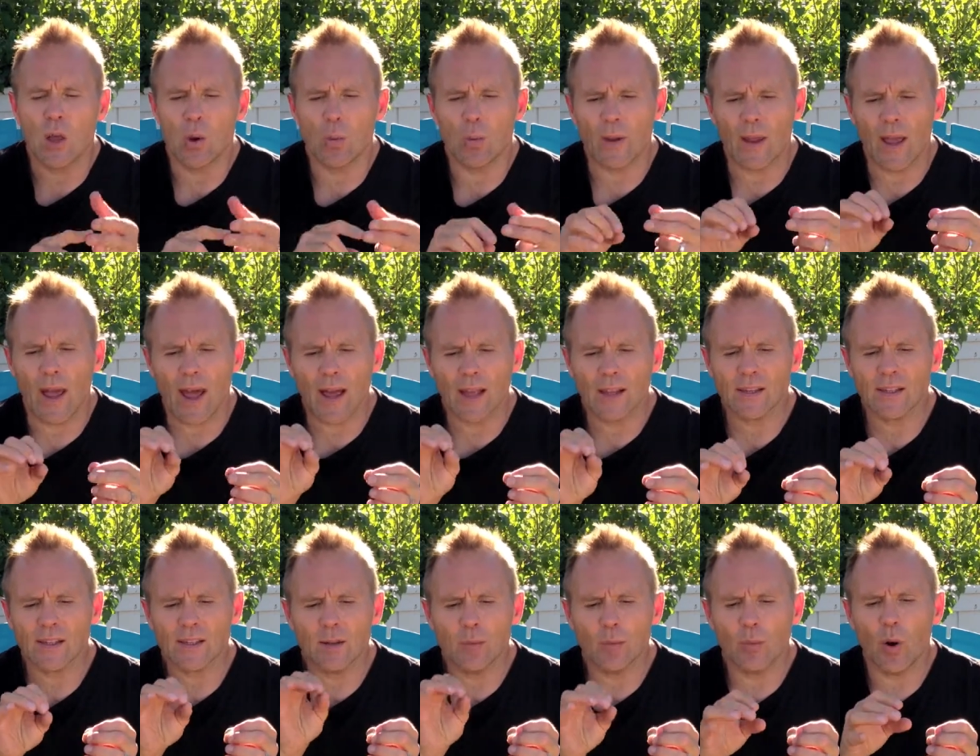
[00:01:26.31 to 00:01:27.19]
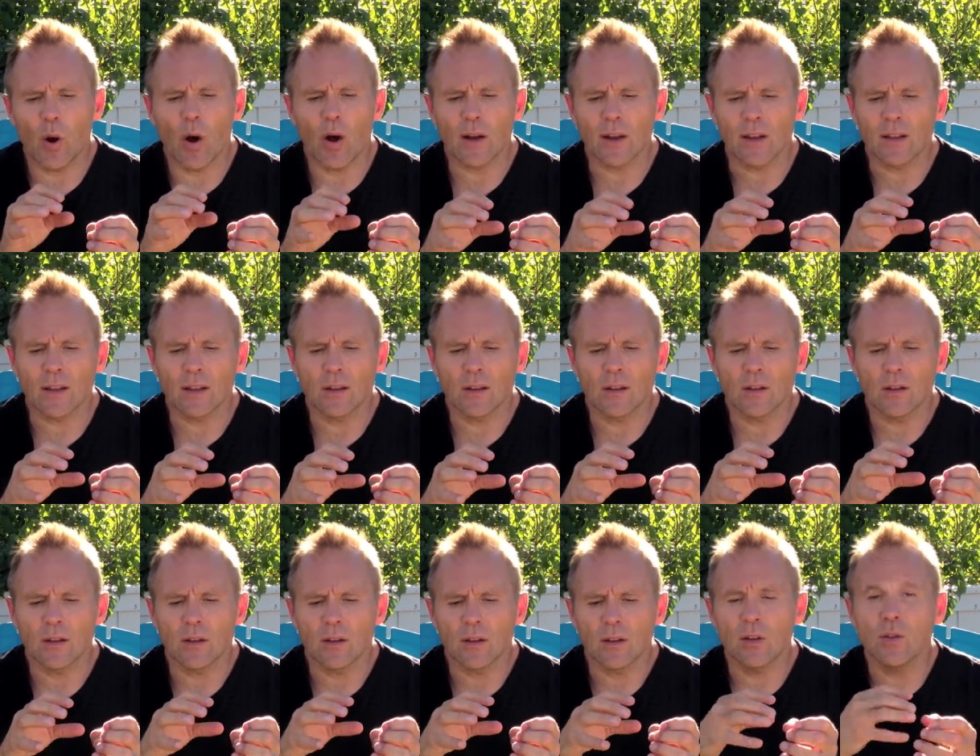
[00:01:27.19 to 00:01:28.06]
We ask the body,
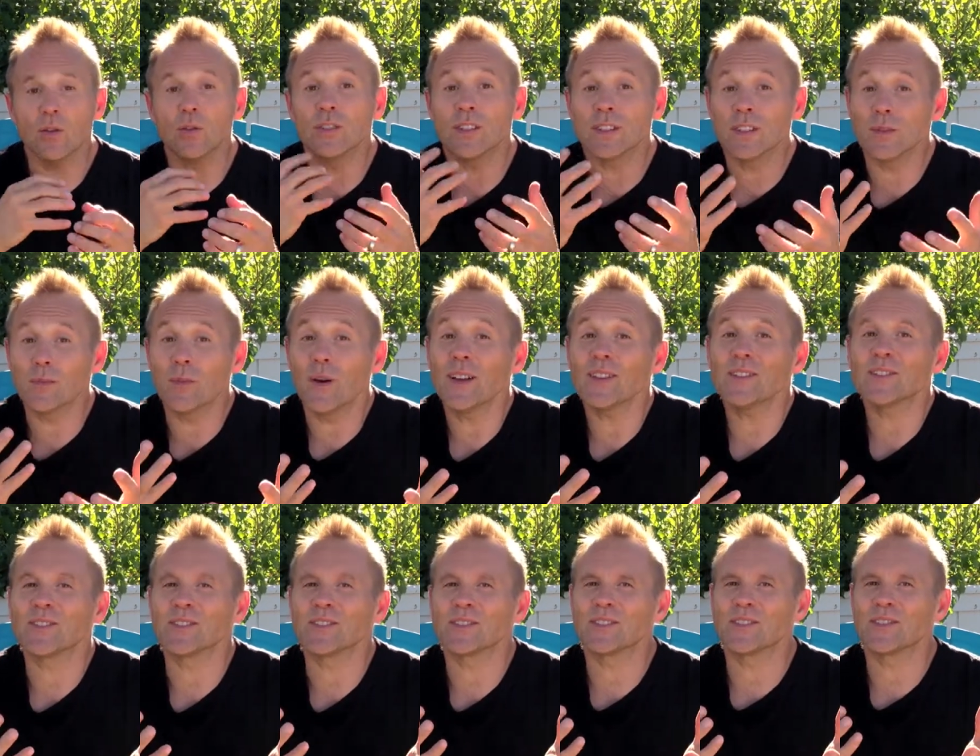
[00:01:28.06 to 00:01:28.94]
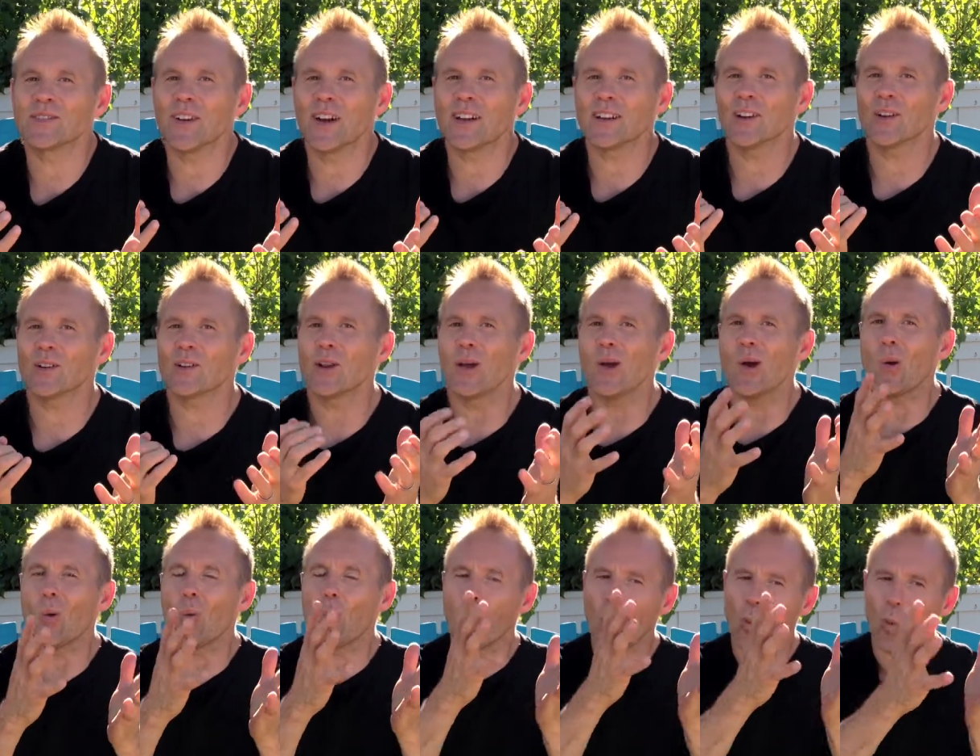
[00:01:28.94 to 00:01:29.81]
using the muscles, to find out
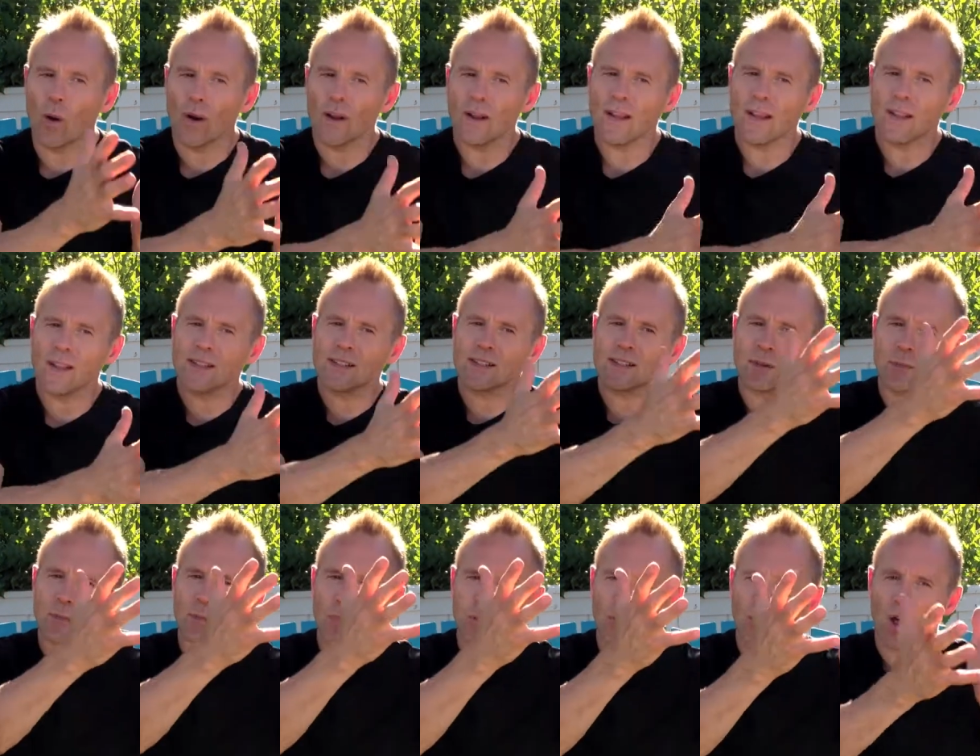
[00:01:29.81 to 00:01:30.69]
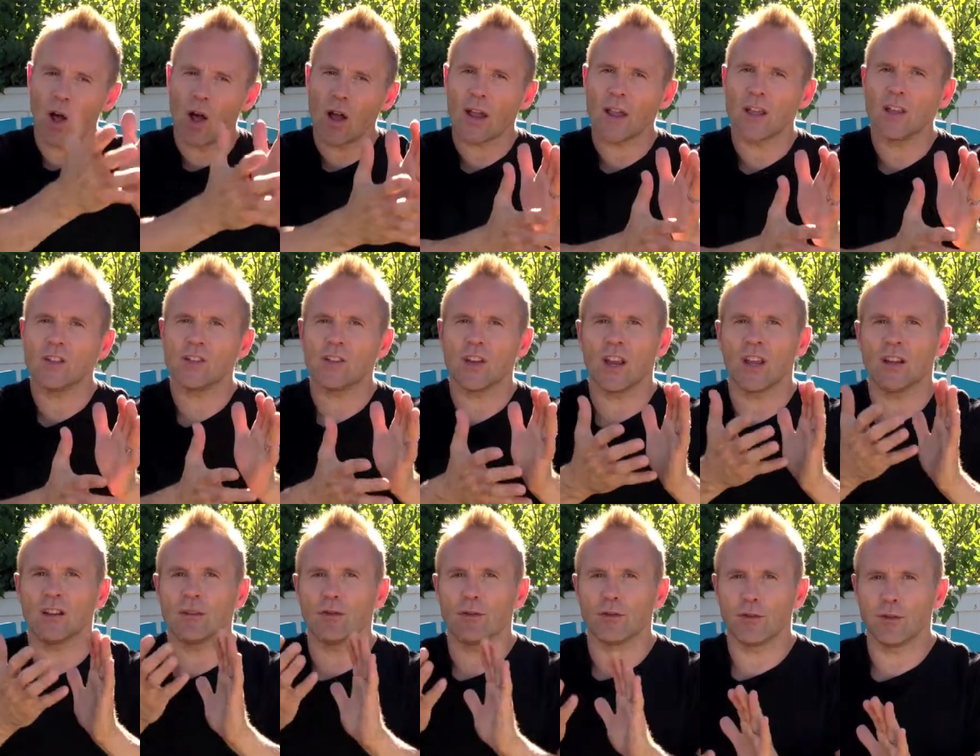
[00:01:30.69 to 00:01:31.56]
what is the blockage
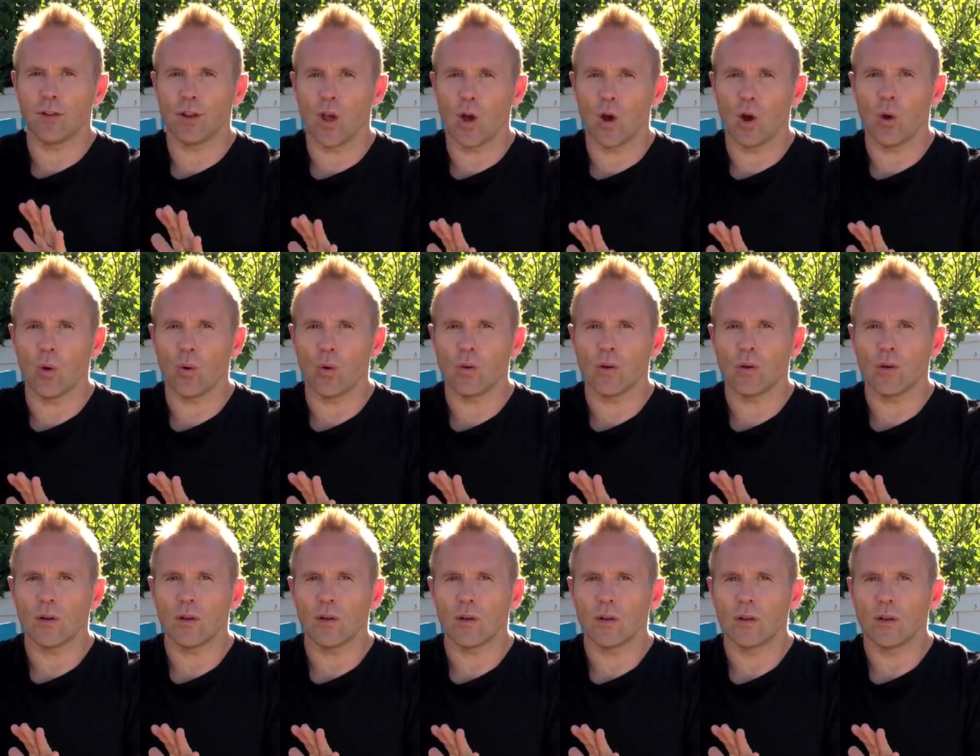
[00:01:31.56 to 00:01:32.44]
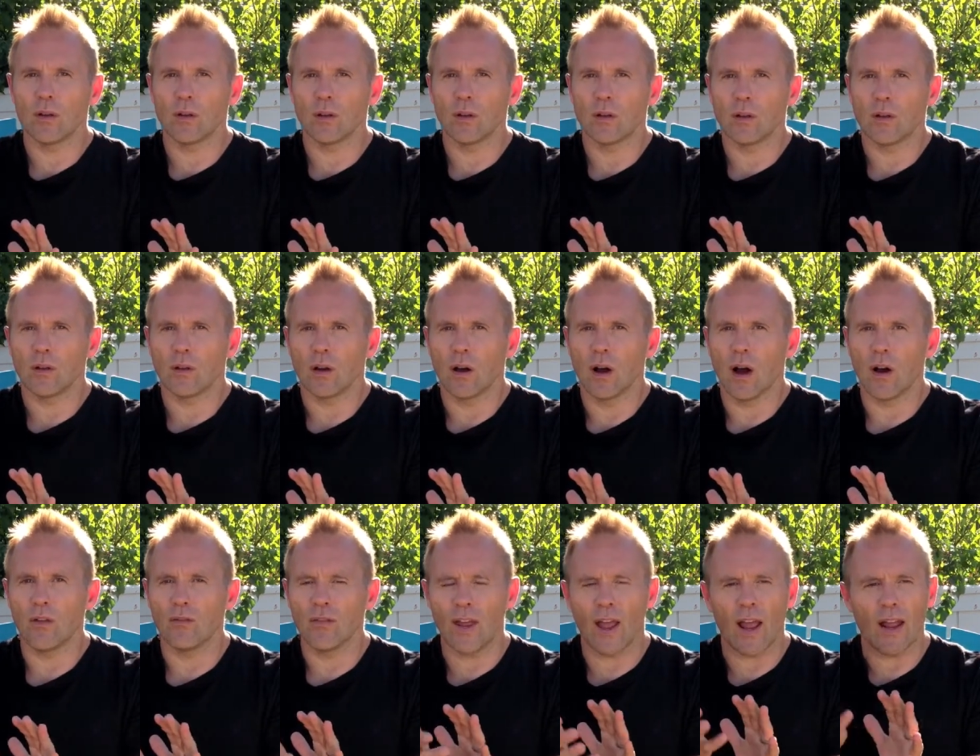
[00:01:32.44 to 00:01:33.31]
in flow
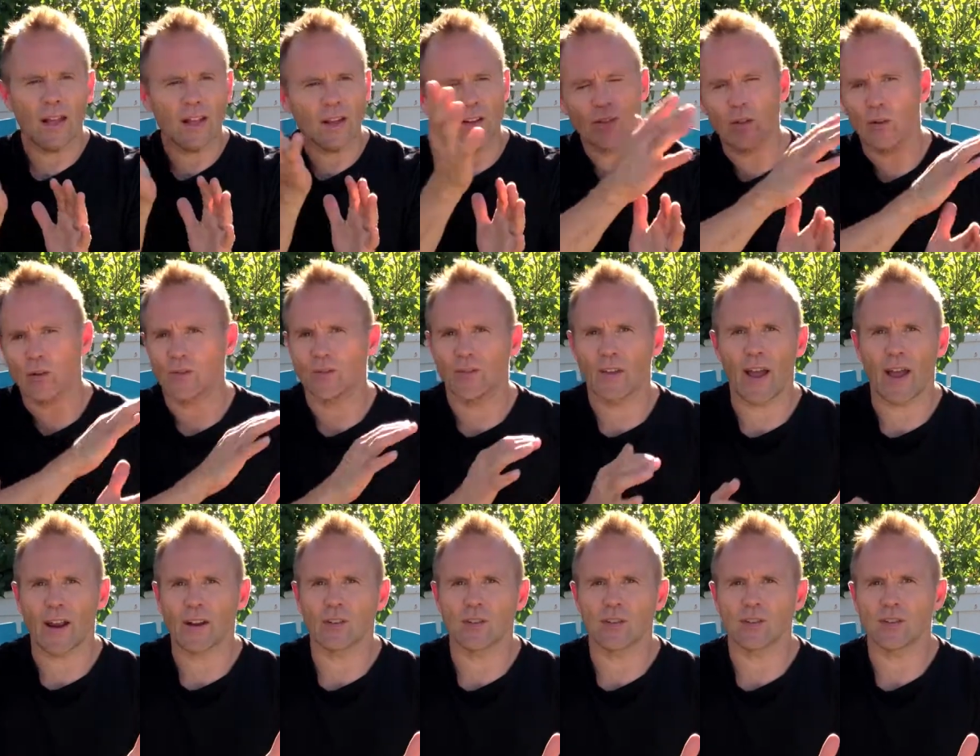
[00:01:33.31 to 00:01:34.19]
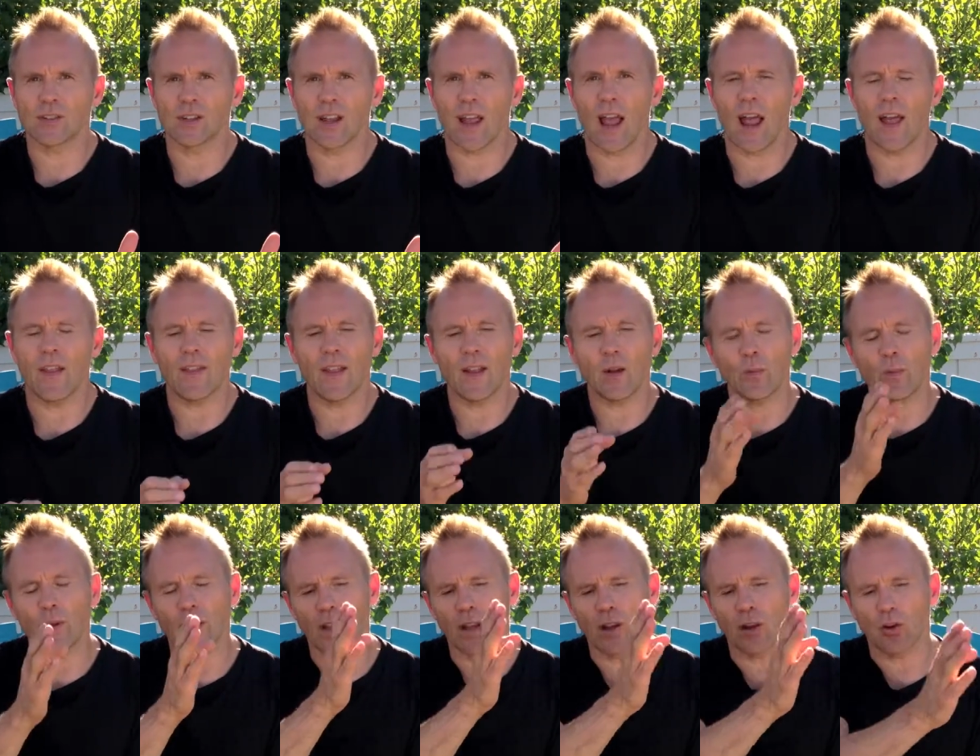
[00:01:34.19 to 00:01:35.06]
of any of those factors, and then
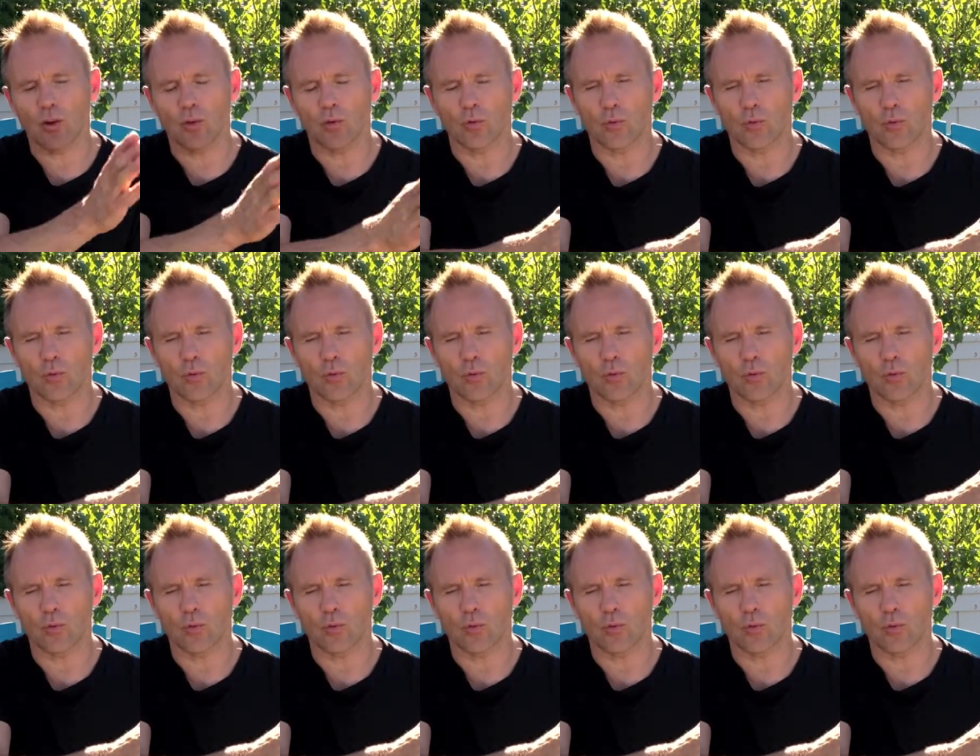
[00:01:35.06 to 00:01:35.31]
we can